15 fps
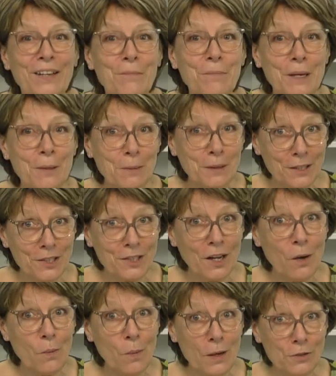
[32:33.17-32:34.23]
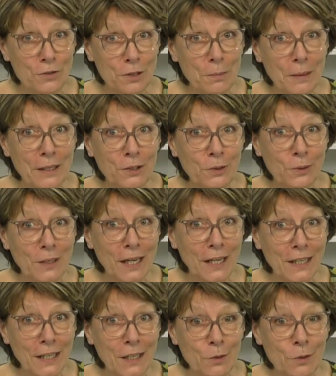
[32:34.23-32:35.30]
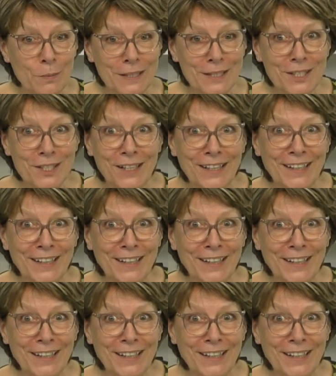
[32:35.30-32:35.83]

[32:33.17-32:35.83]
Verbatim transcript: People are going to start wondering about you, Ken Kilminster.